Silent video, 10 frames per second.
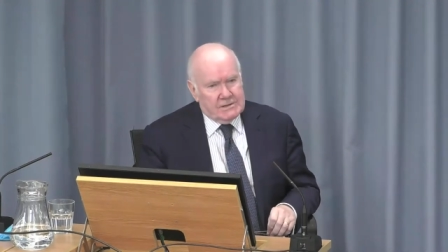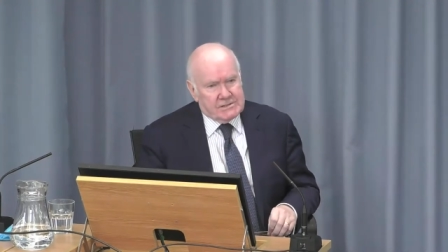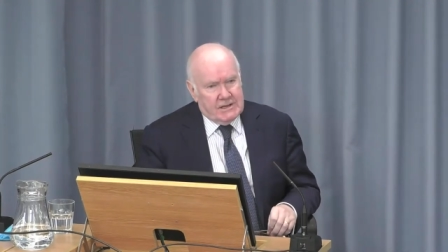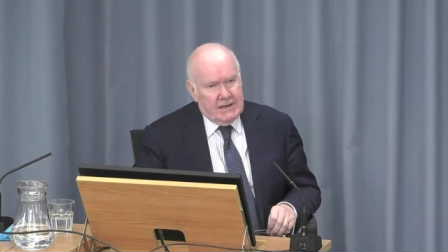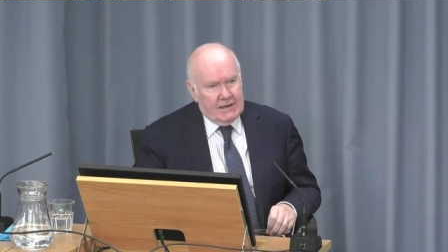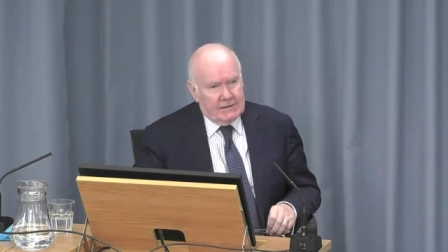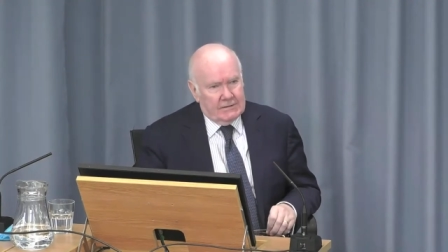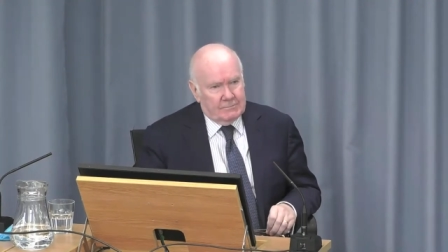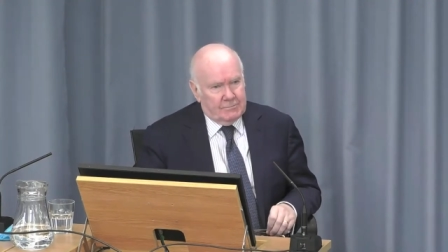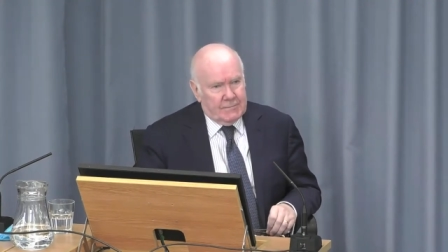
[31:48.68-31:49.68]

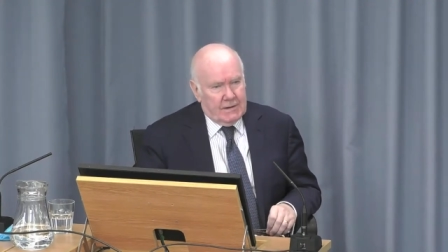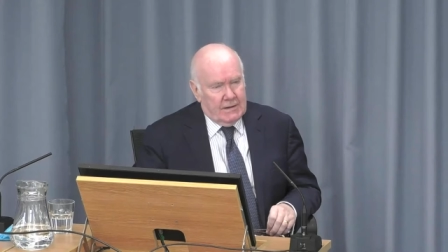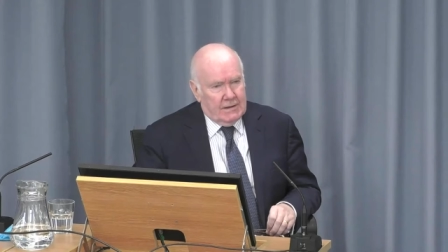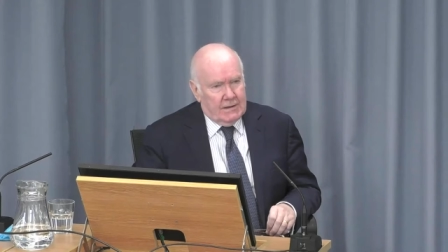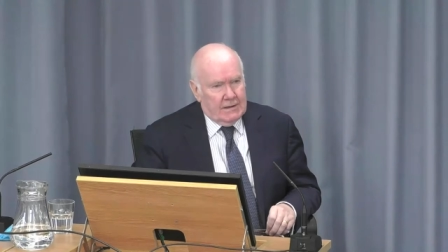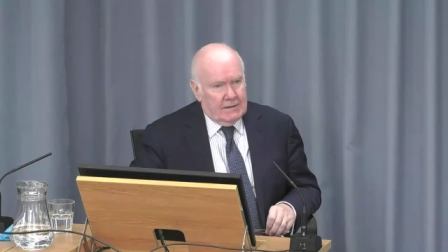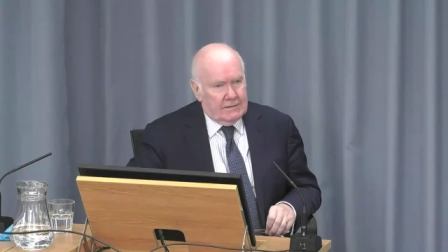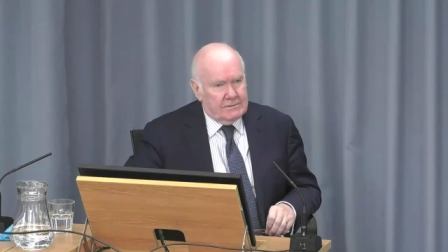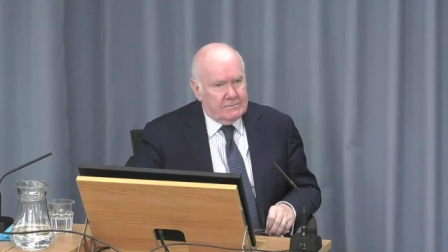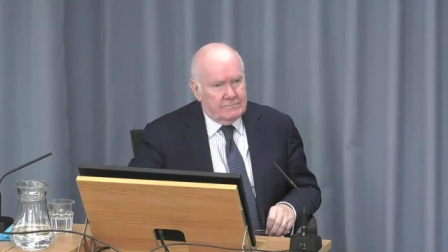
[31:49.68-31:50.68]
saying
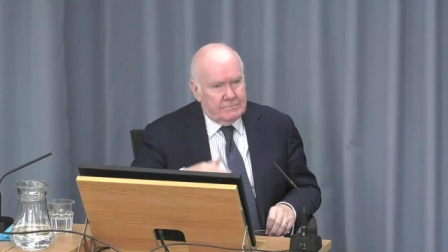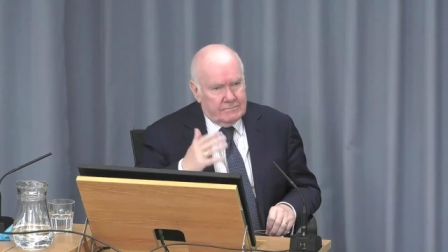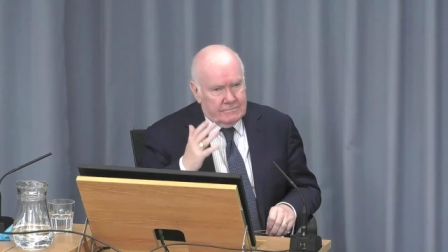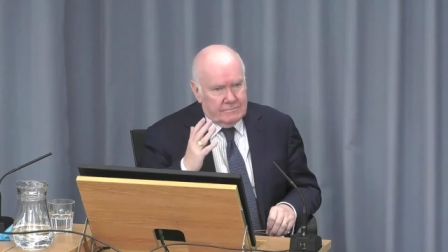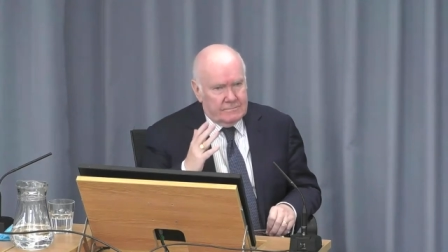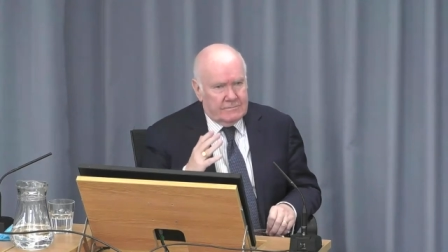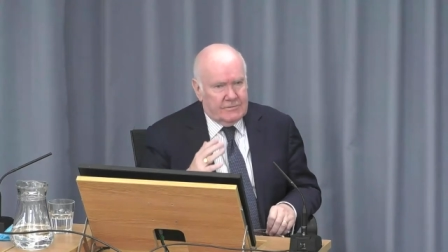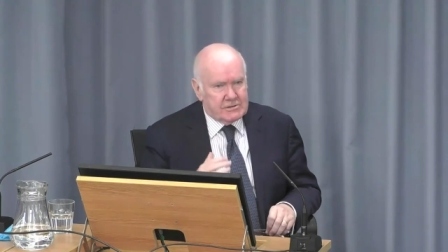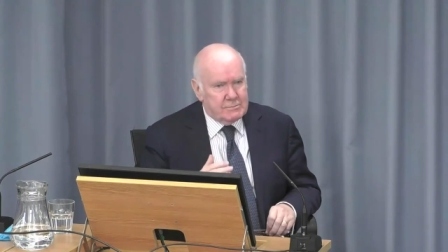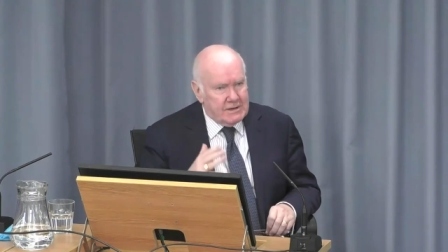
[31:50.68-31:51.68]
uh, the
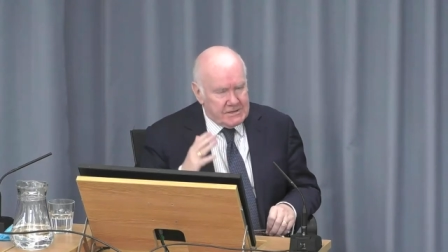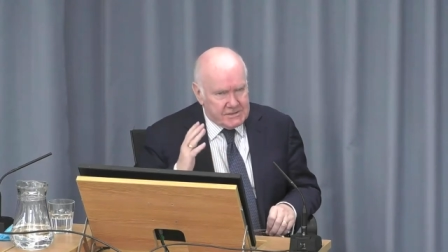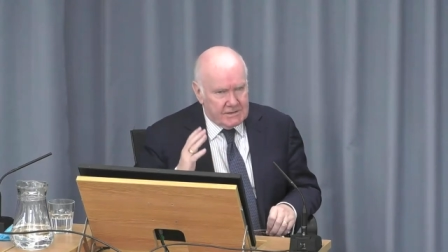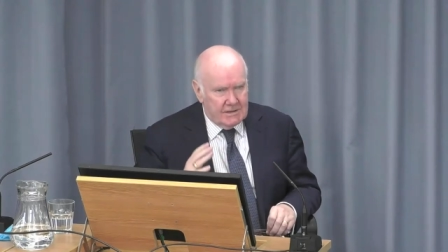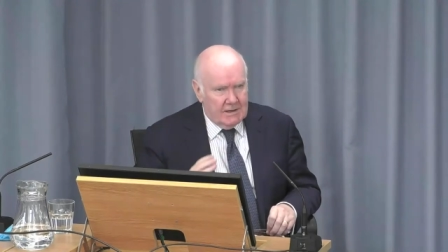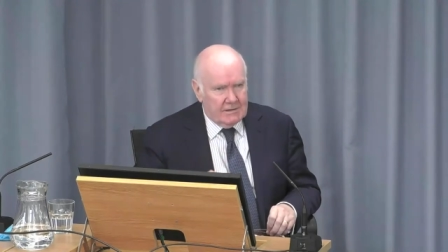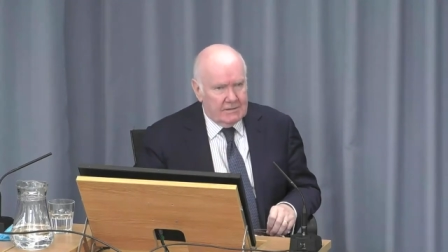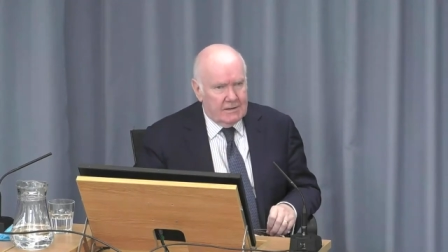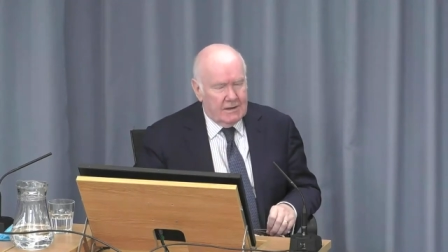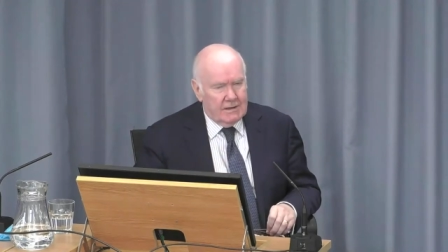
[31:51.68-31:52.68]
First Minister
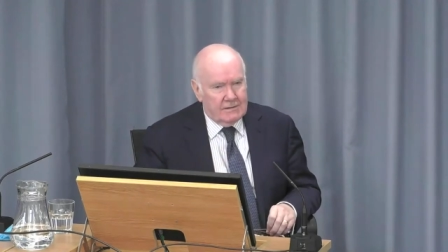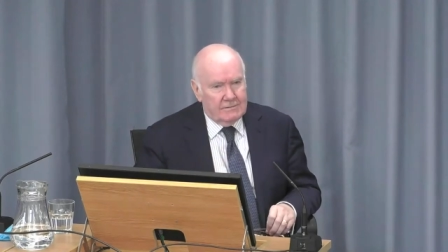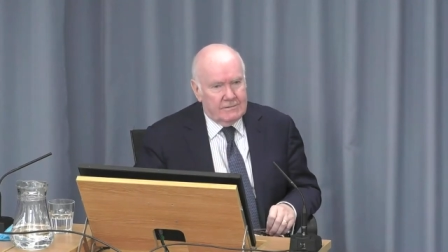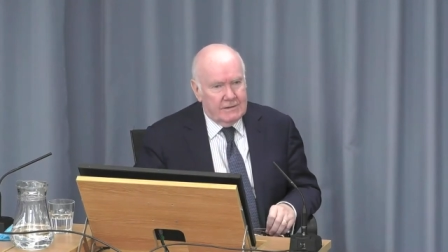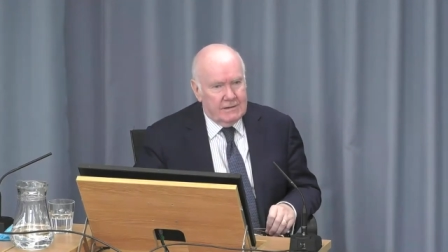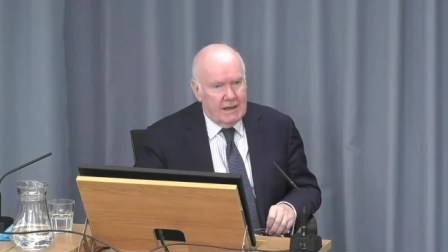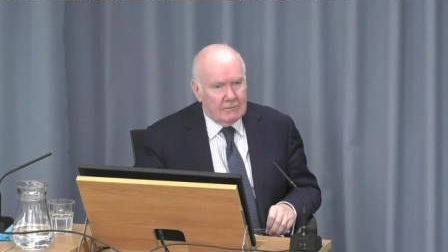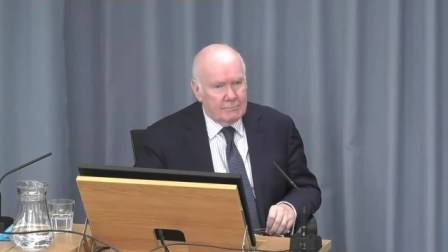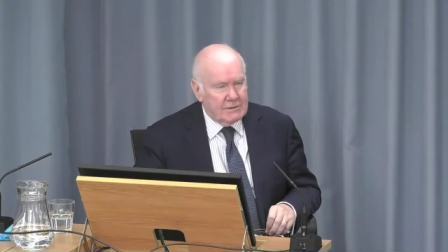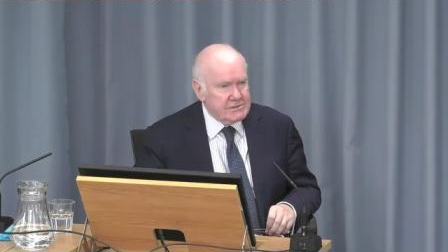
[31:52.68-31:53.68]
and, and the
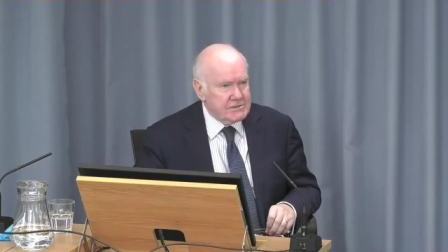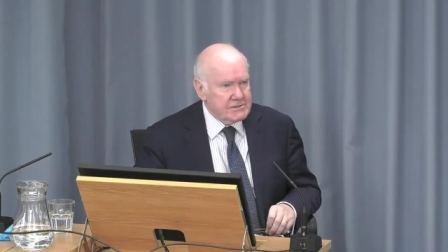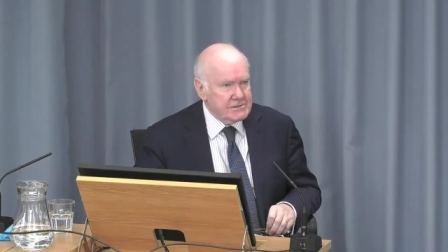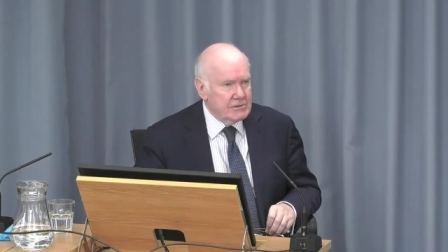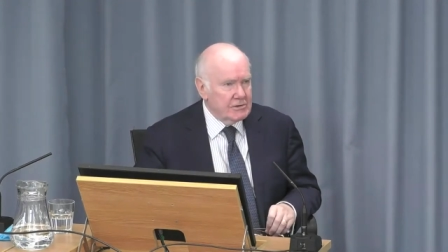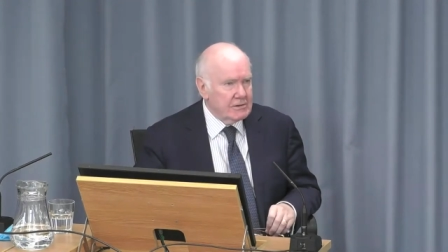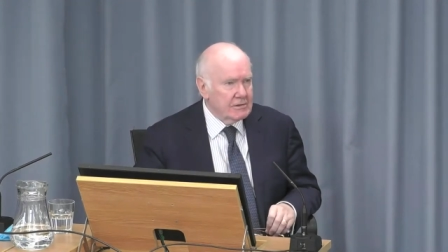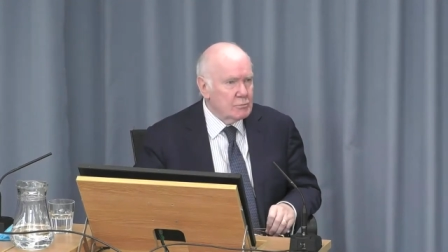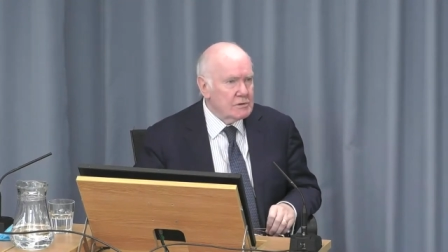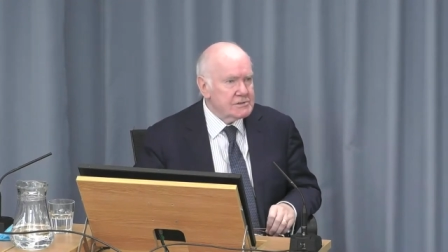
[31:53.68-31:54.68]
Health Minister of
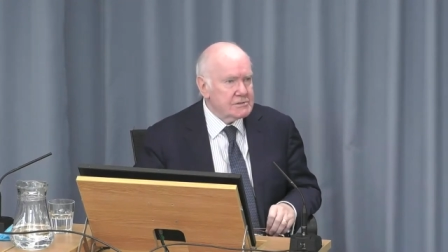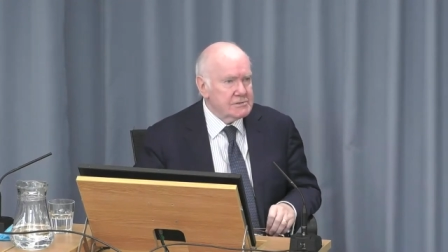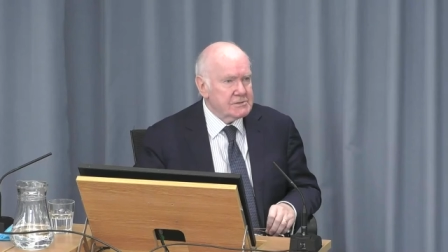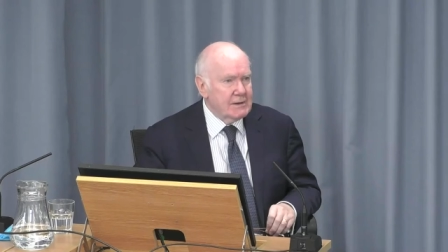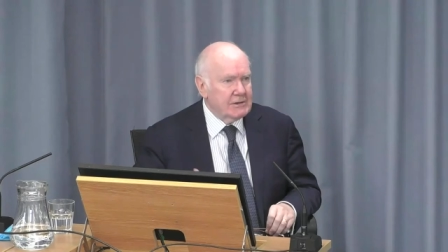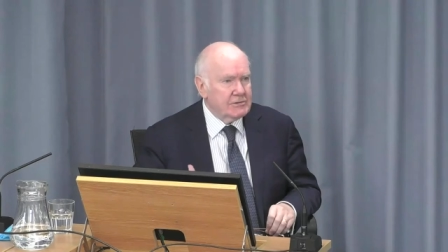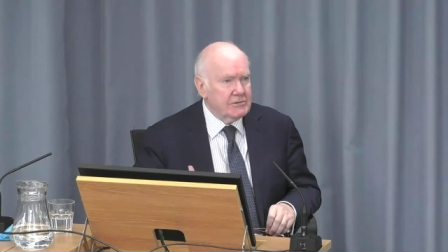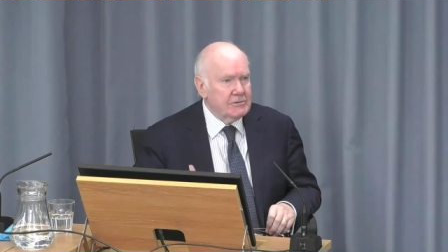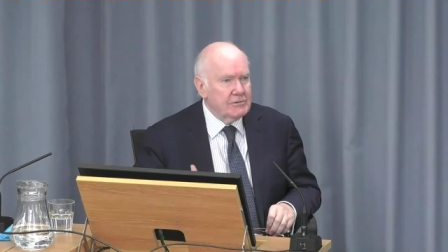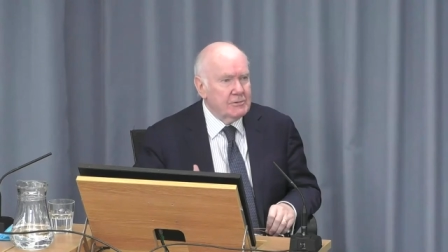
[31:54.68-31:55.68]
Scotland wish to speak
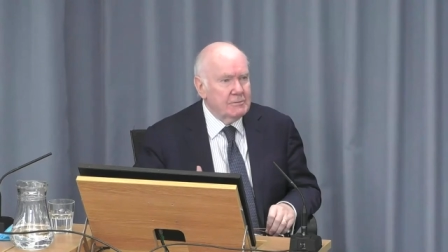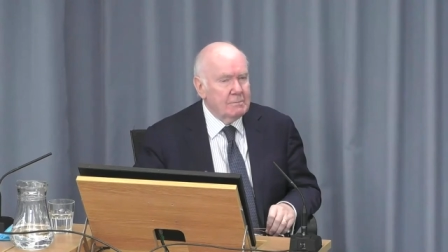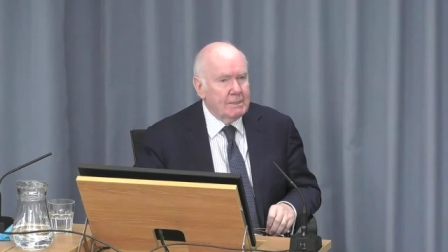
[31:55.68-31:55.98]
to you.